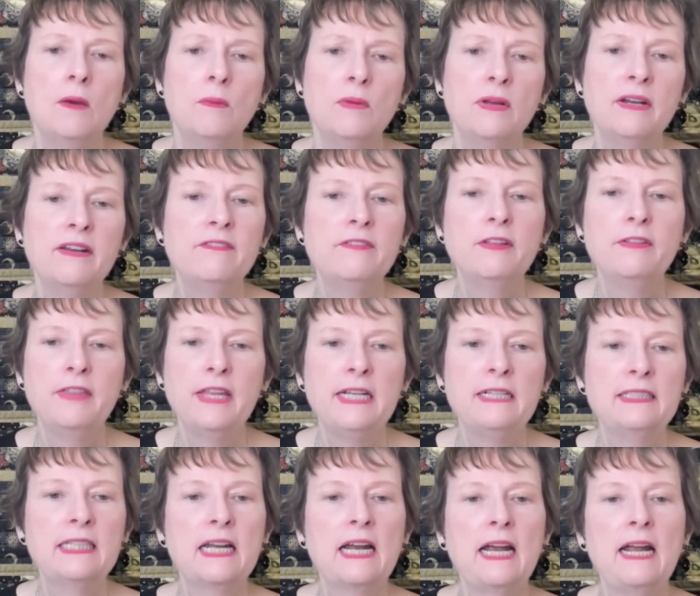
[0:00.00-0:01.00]
One of the
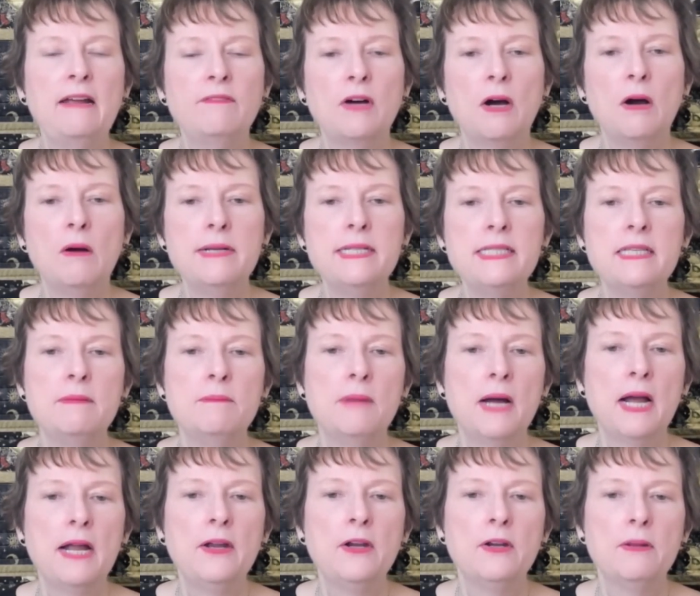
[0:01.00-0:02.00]
things that I have always
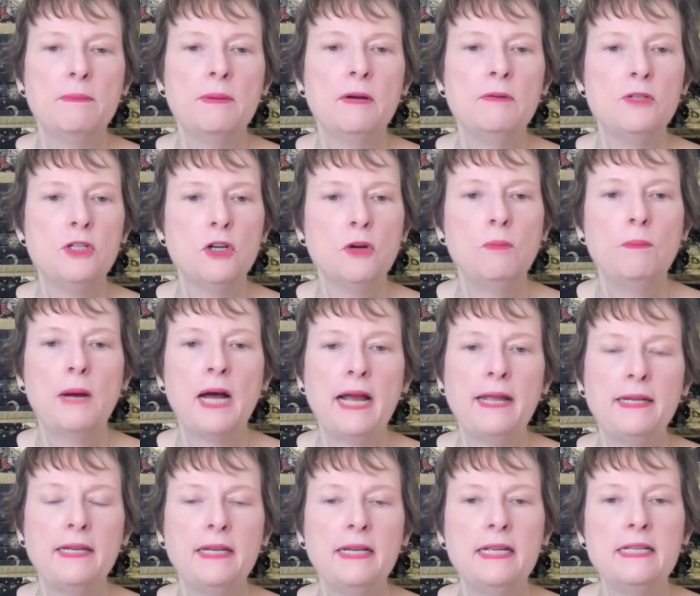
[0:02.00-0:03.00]
admired about Joe
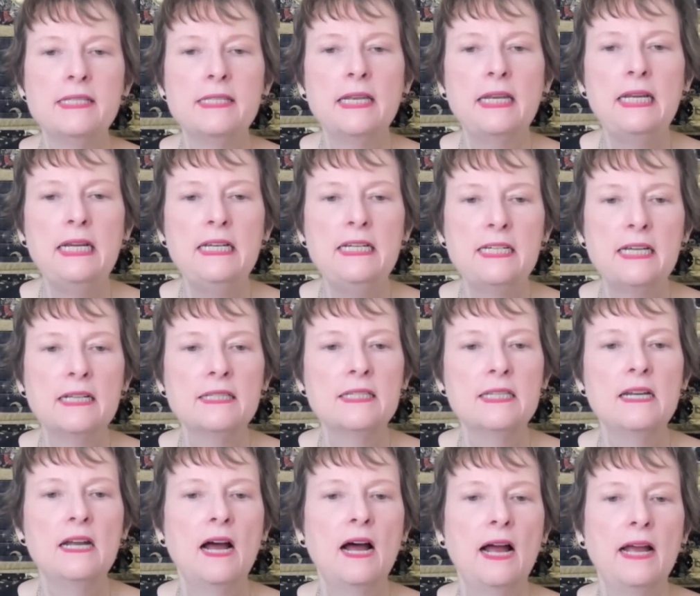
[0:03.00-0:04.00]
Biden is that he
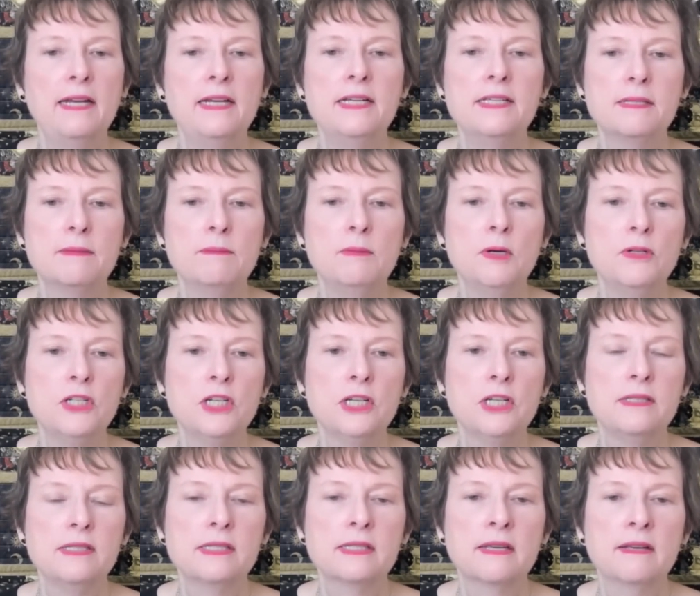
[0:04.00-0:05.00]
doesn't hide his
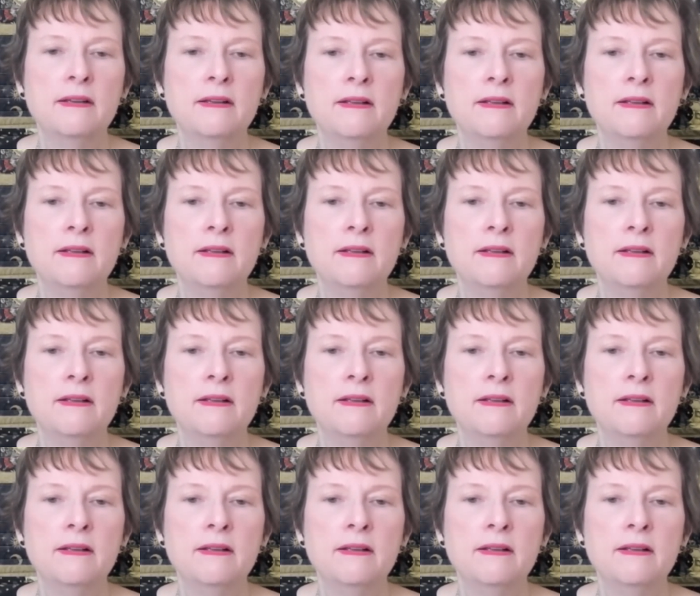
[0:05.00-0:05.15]
emotions.